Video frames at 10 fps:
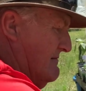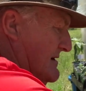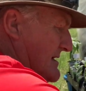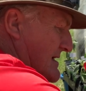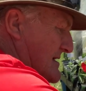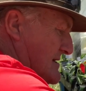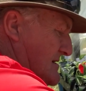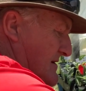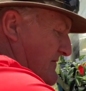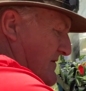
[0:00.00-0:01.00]
We need the
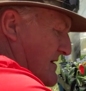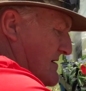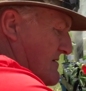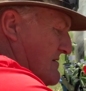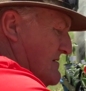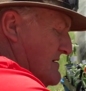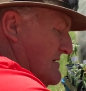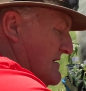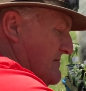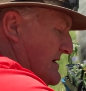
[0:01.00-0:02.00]
stuff for our garden
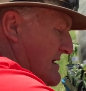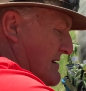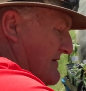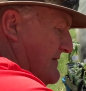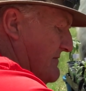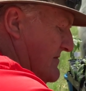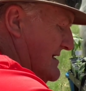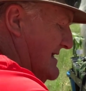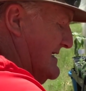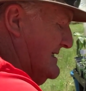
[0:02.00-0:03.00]
coming off, and we
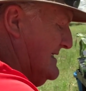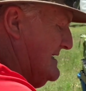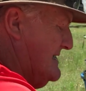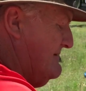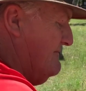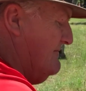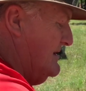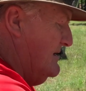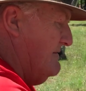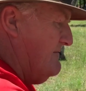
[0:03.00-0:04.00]
like to eat
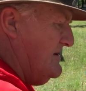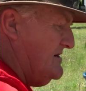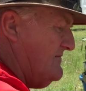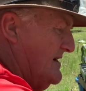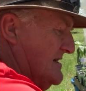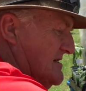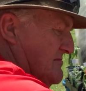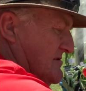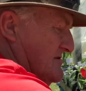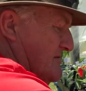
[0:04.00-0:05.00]
fresh vegetables.